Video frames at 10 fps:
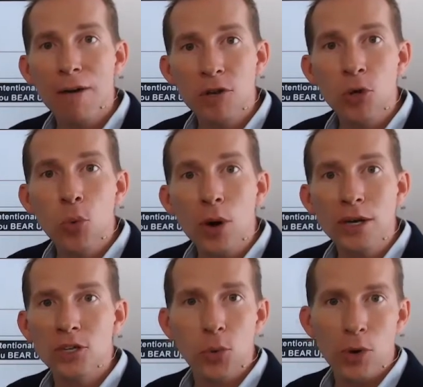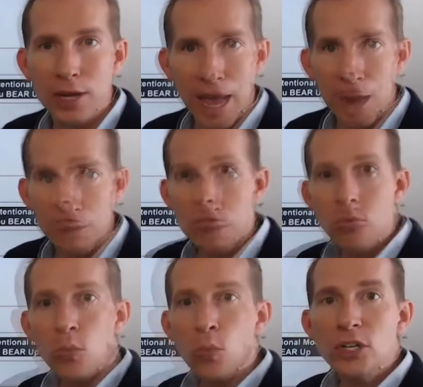and you want to work out,
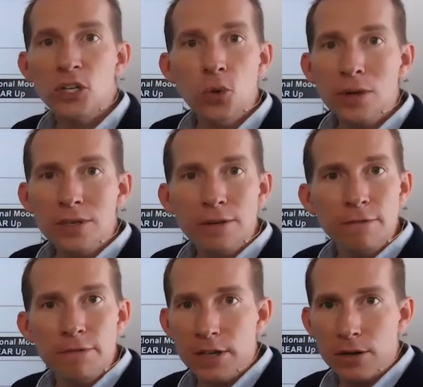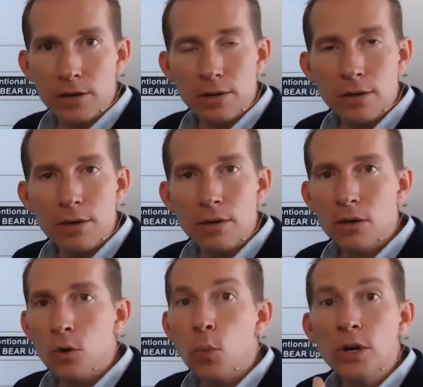what do you want to feel?
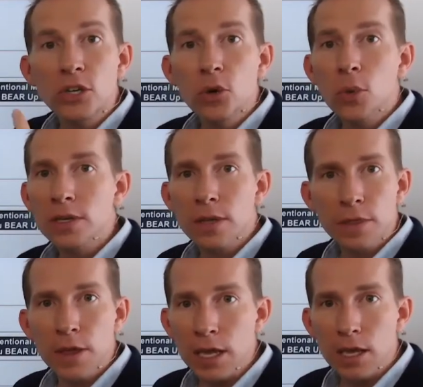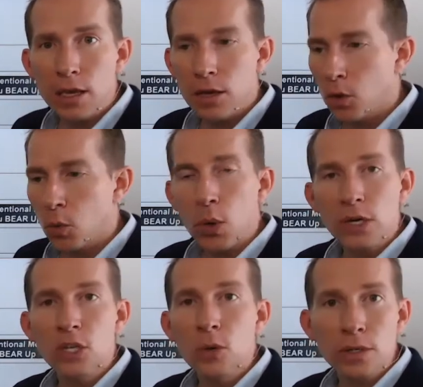What do you want to think? What
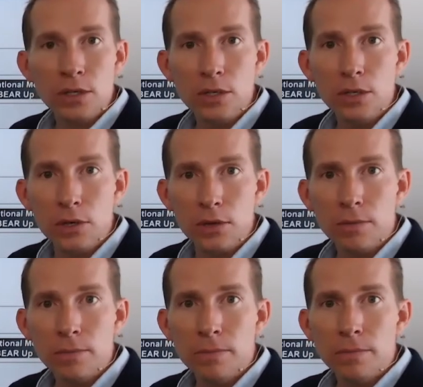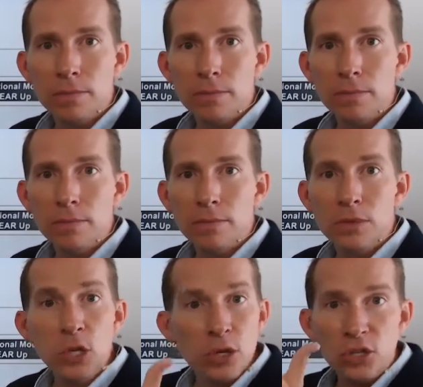do you want to do?
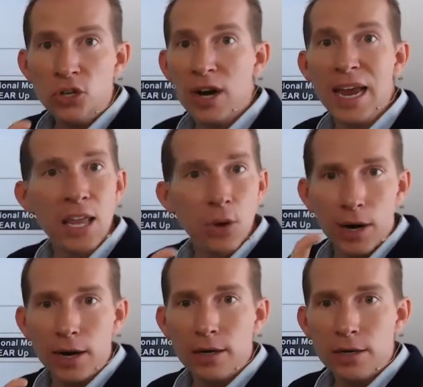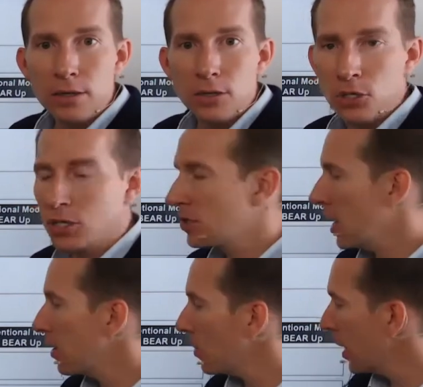You can start anywhere. So she
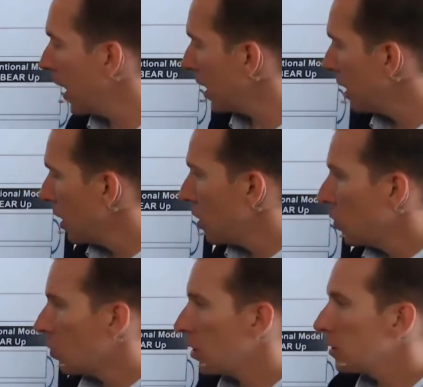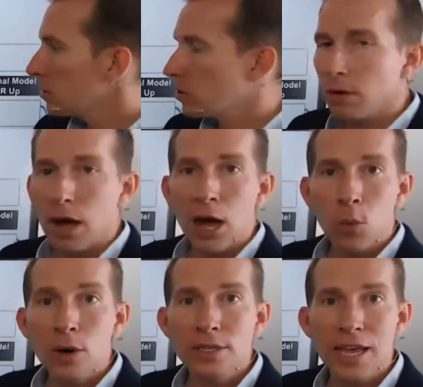said, okay, well, I
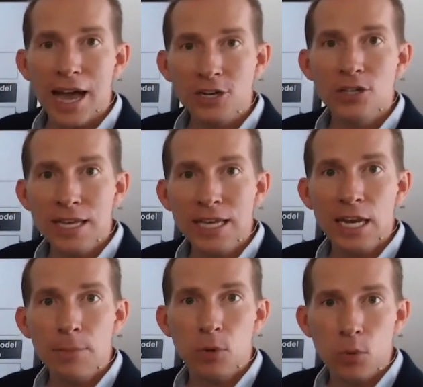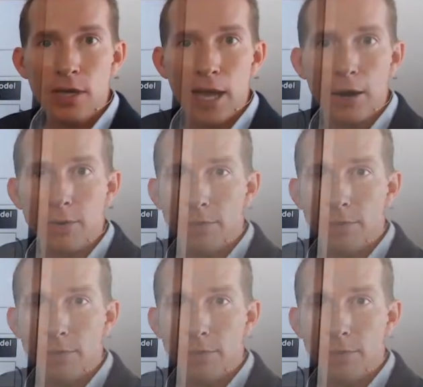want to actually get up and work out.